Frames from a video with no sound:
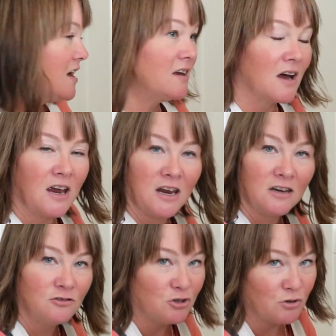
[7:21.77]
then
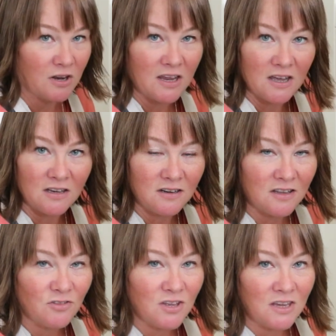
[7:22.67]
I do it again
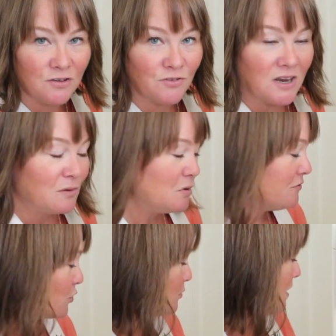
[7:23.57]
in the evening
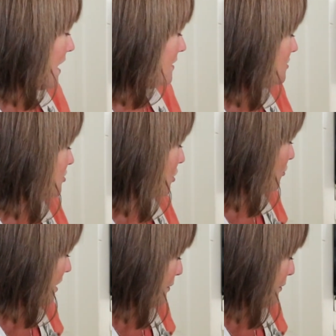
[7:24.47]
before bed. So a